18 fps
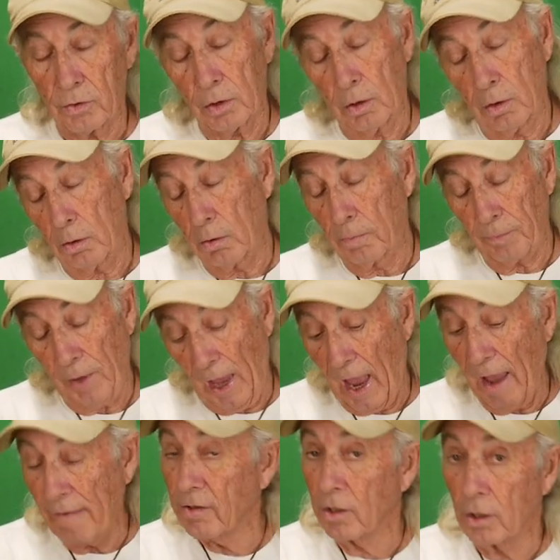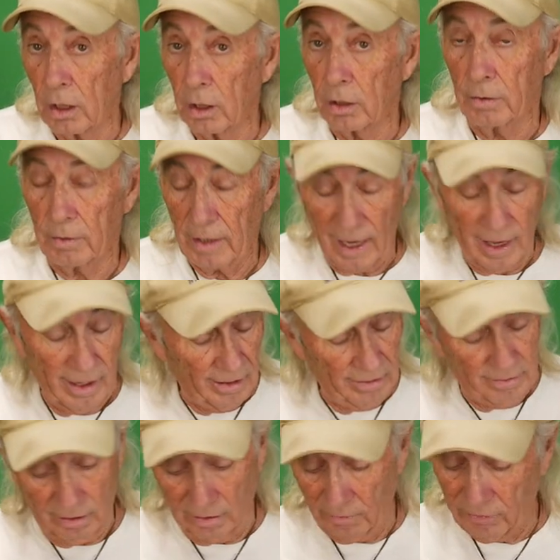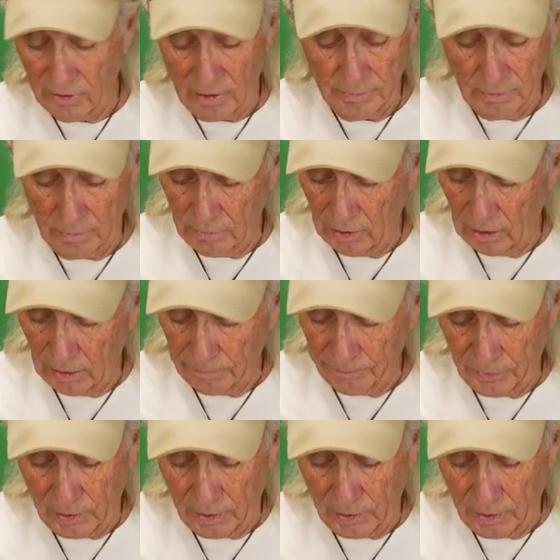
So I haven't heard anything from them yet.